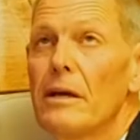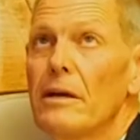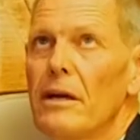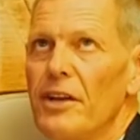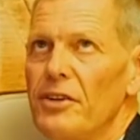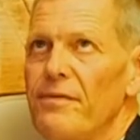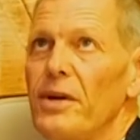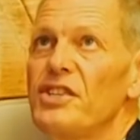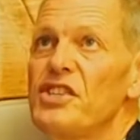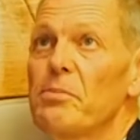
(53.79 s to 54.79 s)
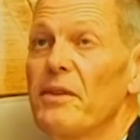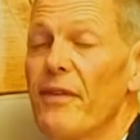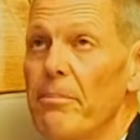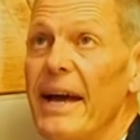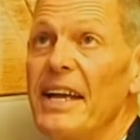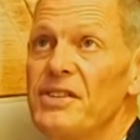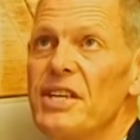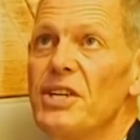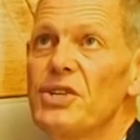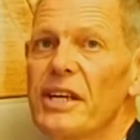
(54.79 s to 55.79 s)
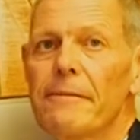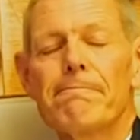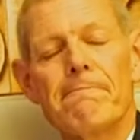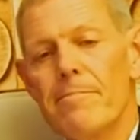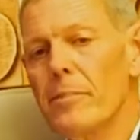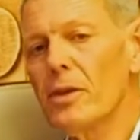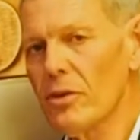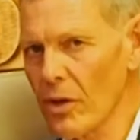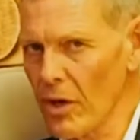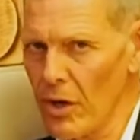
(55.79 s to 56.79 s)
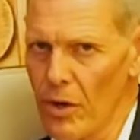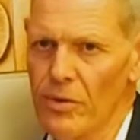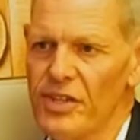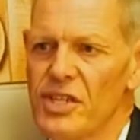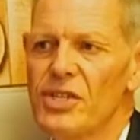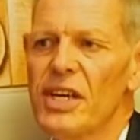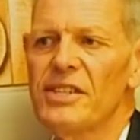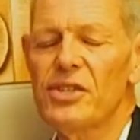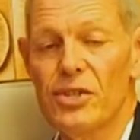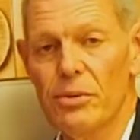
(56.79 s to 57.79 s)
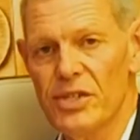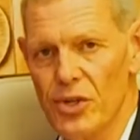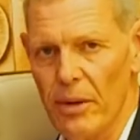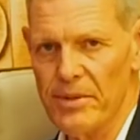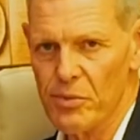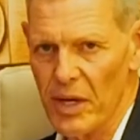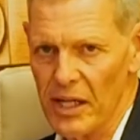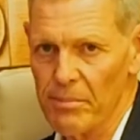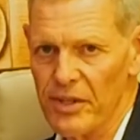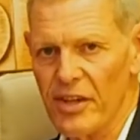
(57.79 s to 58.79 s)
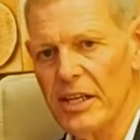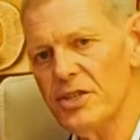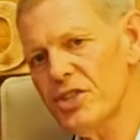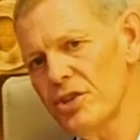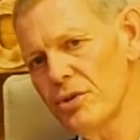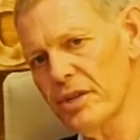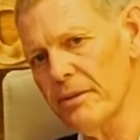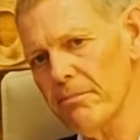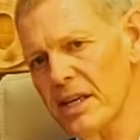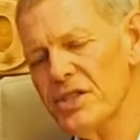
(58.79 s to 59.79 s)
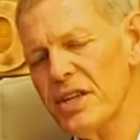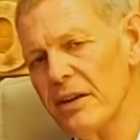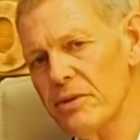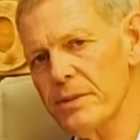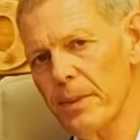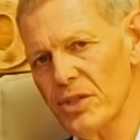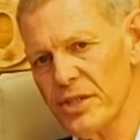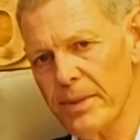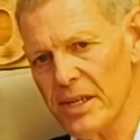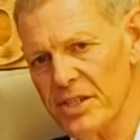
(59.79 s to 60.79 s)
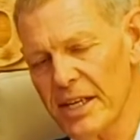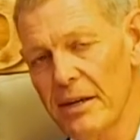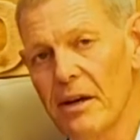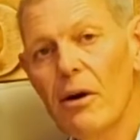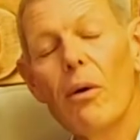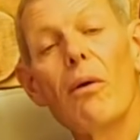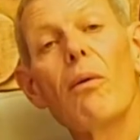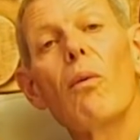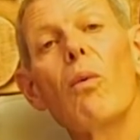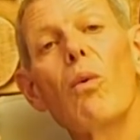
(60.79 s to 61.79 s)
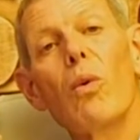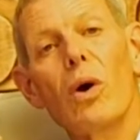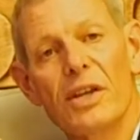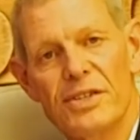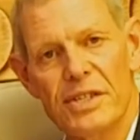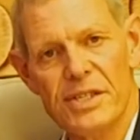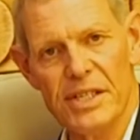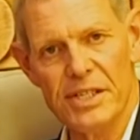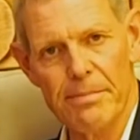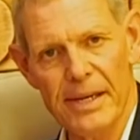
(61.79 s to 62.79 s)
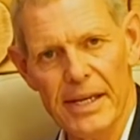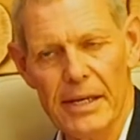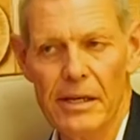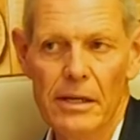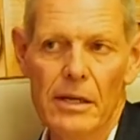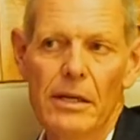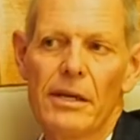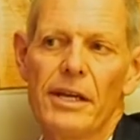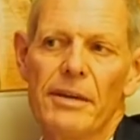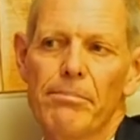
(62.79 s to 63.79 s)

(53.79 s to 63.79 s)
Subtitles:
advertisement for bad teaching? No, the teacher has to do his job as well, but the student must take responsibility. What does this mean? It